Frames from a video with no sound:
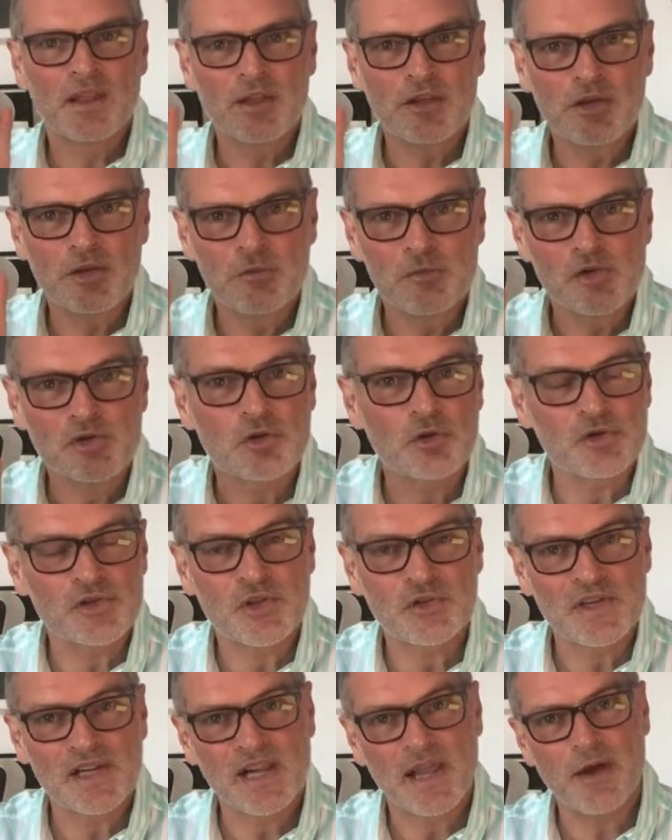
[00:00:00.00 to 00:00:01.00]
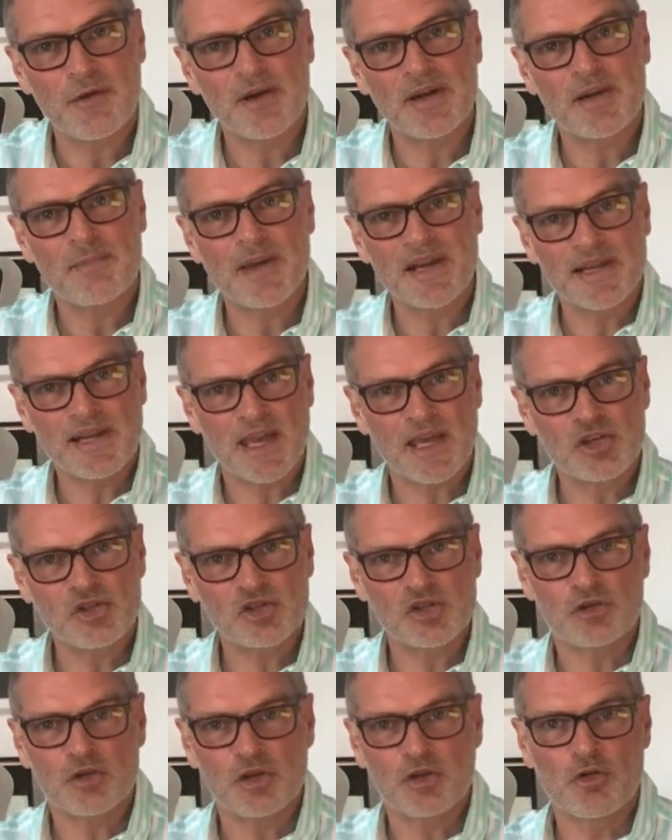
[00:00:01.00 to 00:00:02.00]
You must also declare any
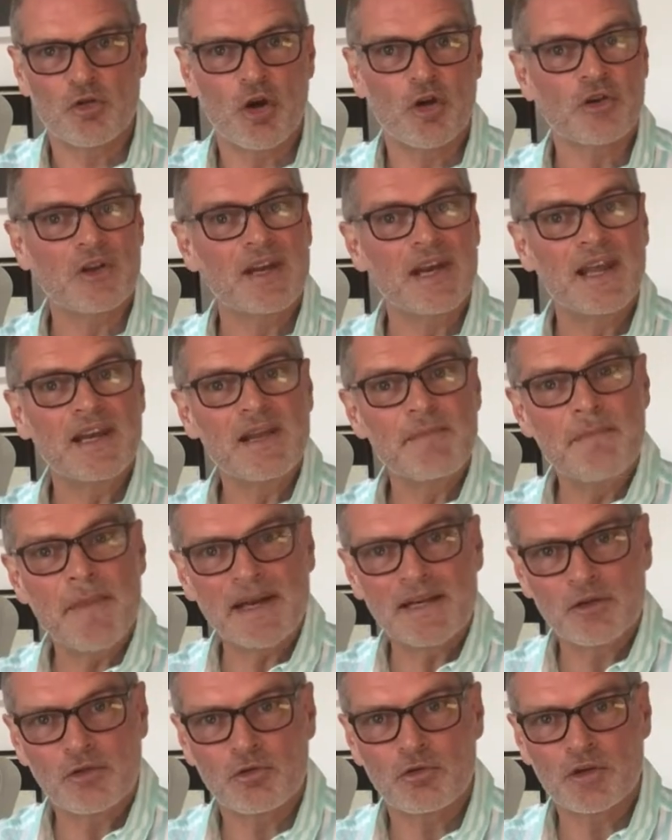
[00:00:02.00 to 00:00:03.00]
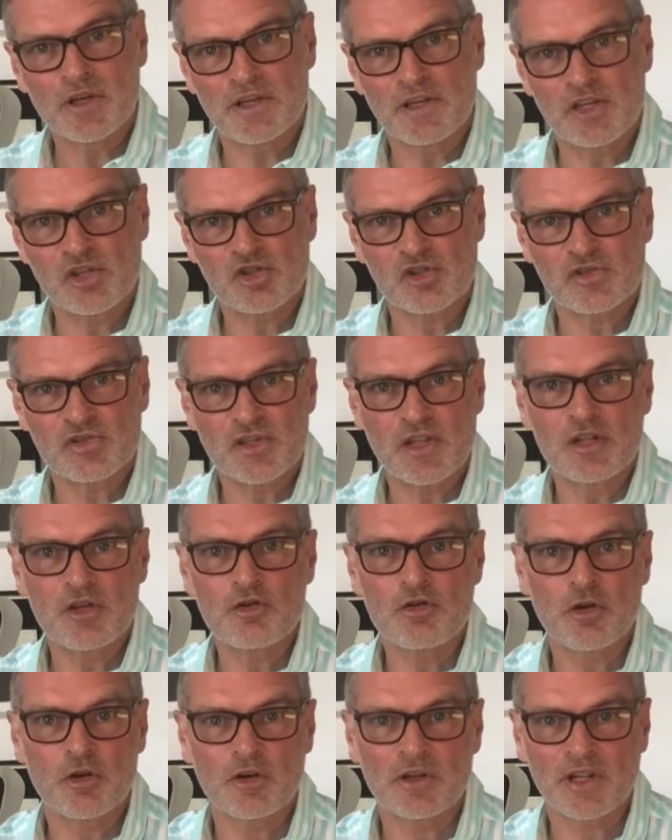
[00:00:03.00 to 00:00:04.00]
medication that you're on and any medical conditions that
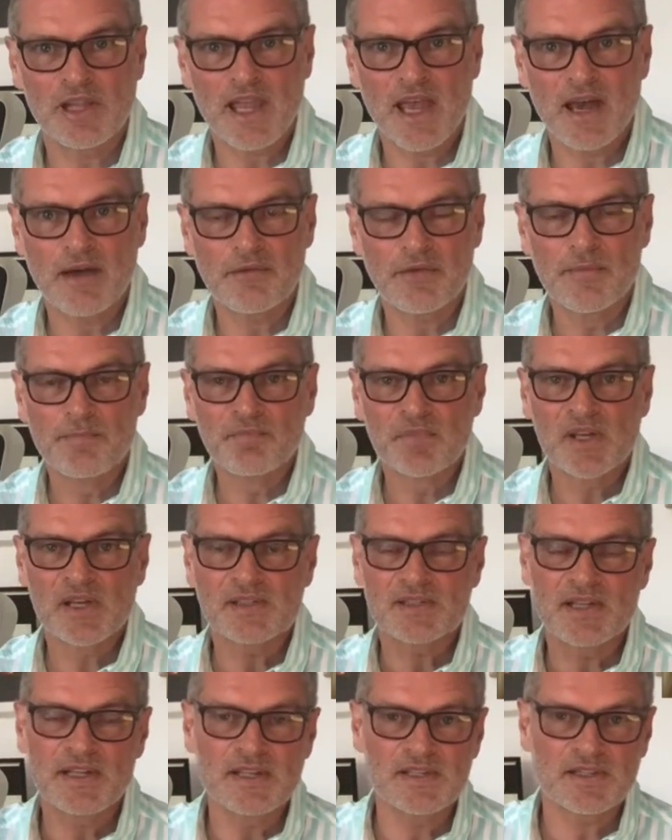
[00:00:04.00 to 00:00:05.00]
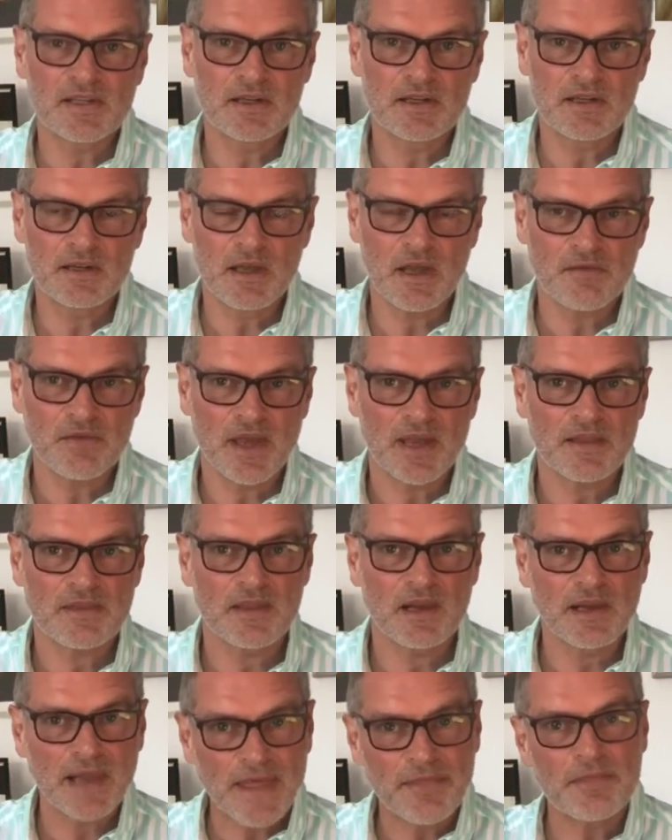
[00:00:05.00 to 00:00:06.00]
you currently have, as these can affect
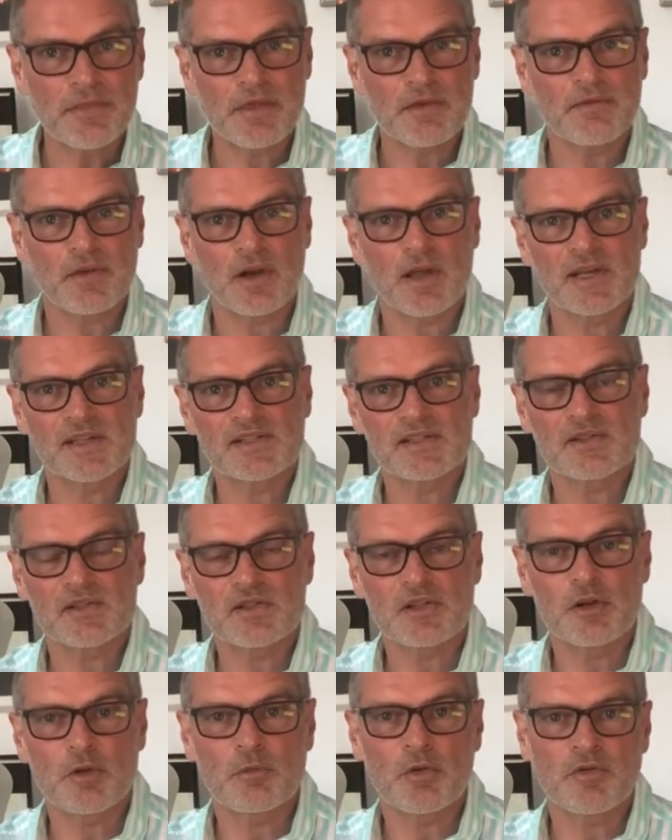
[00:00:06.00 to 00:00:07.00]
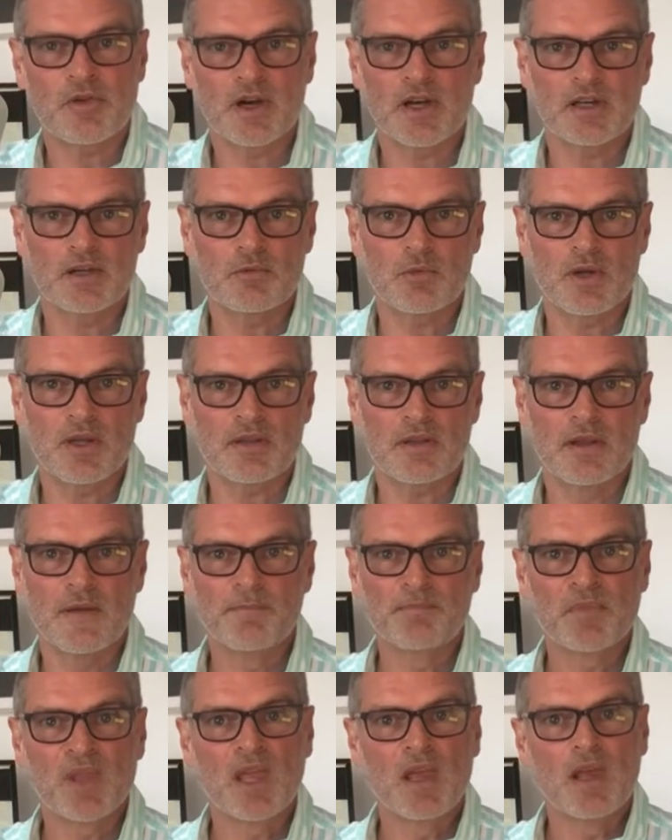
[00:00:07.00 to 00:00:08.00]
the length of the licence that you're provided with.
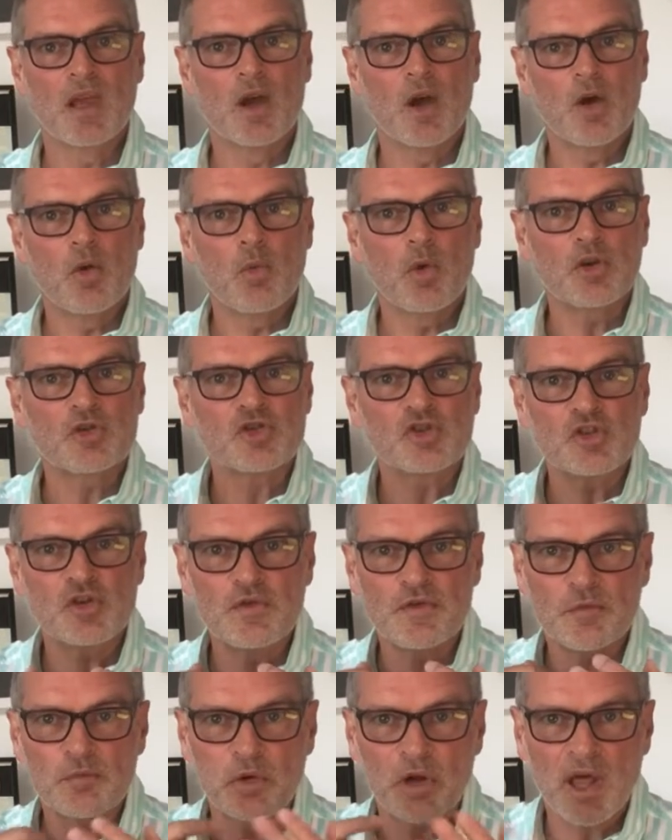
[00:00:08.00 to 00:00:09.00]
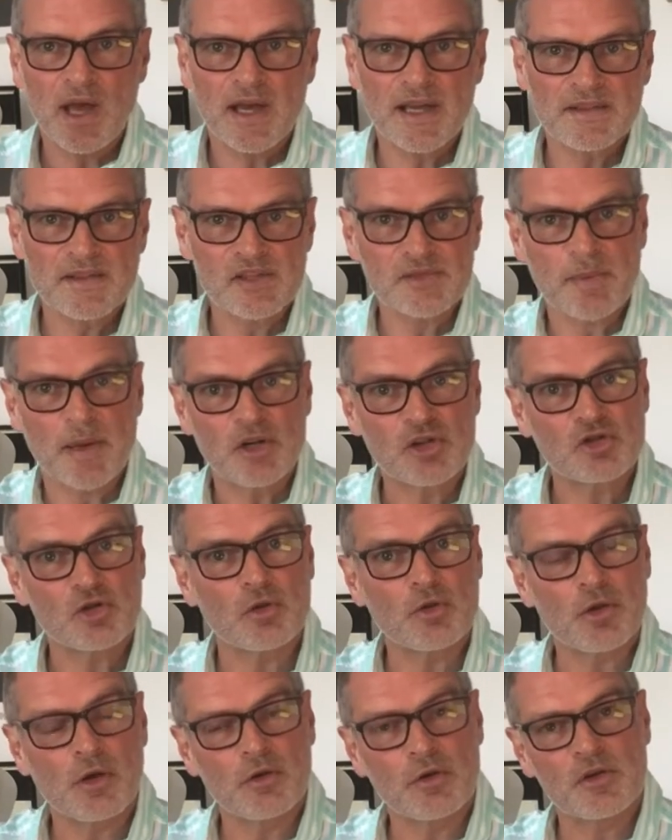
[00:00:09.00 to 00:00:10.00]
Once you've applied, the Spanish
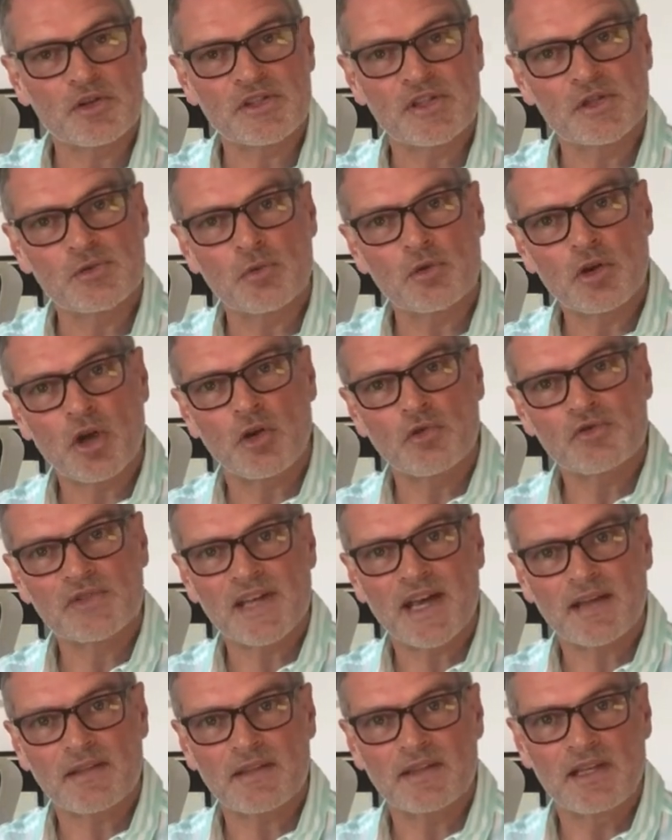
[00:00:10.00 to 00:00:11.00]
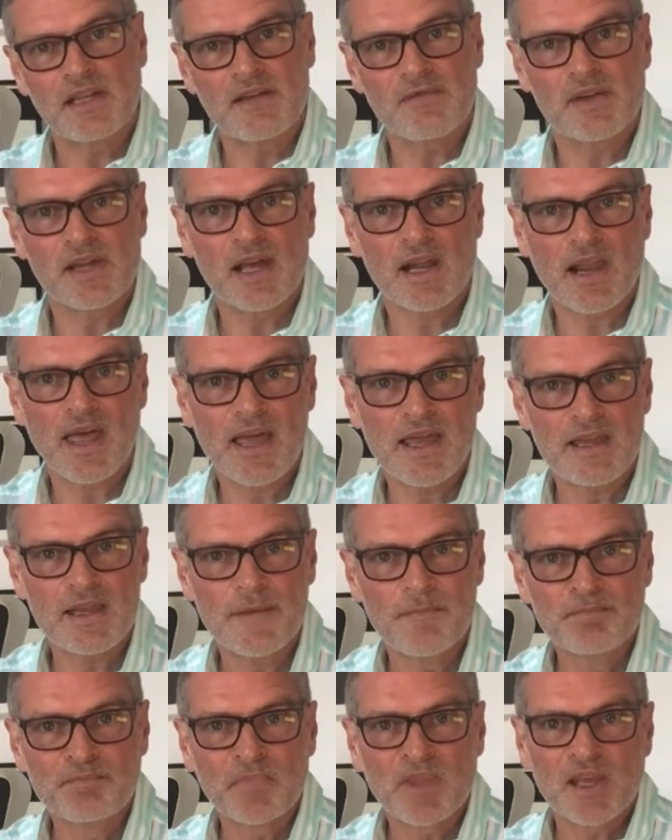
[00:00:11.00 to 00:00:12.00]
authorities will contact the DVLA
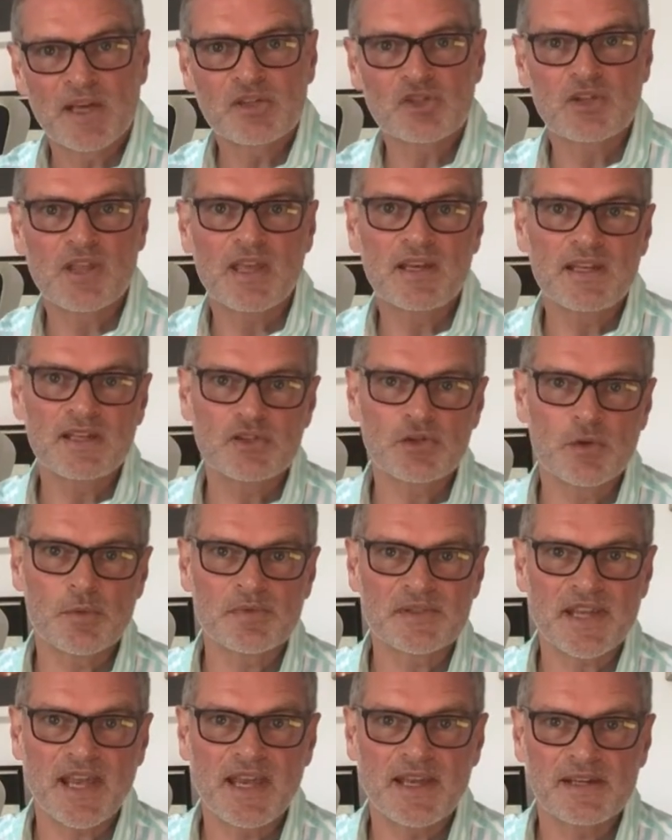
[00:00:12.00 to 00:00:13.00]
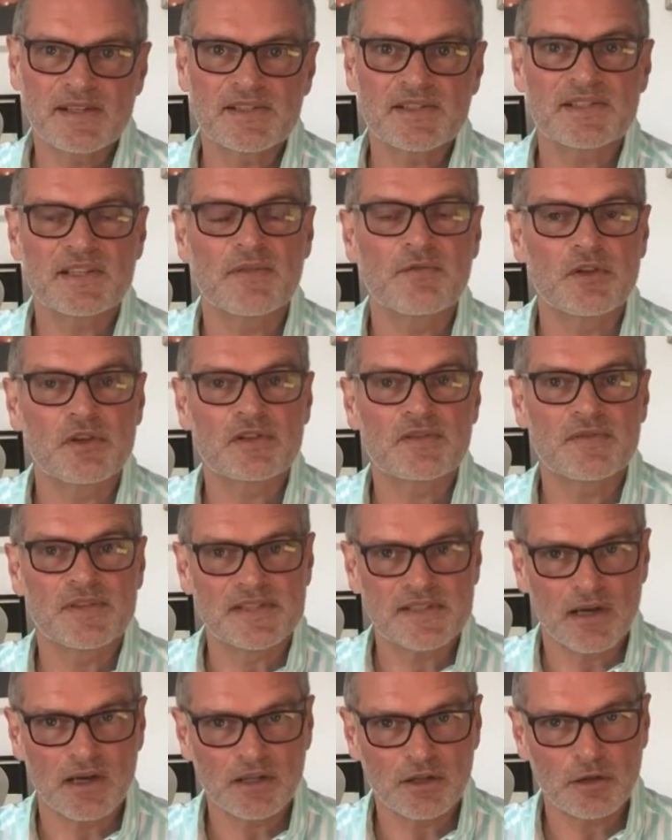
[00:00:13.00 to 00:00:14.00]
as they need to obtain a certificate of
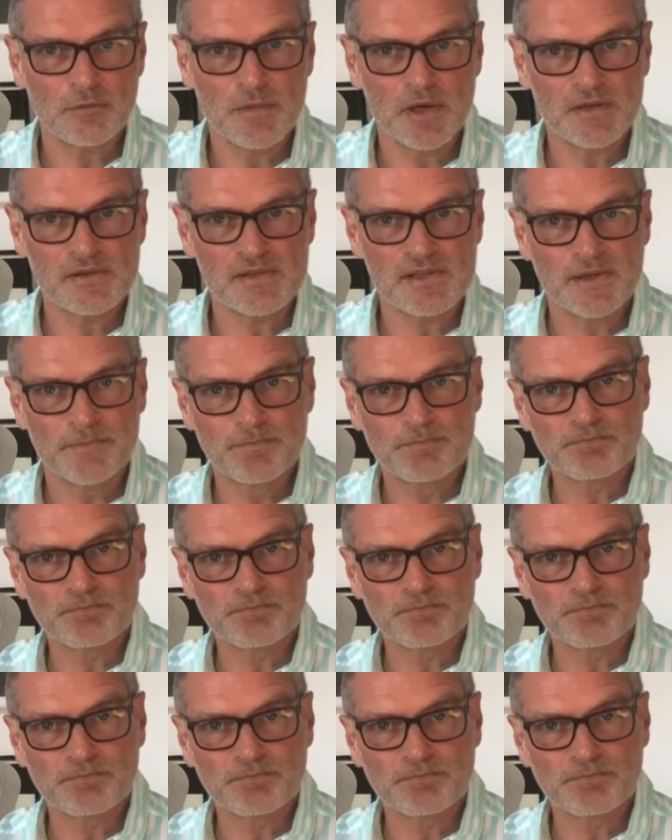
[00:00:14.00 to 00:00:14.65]
entitlement.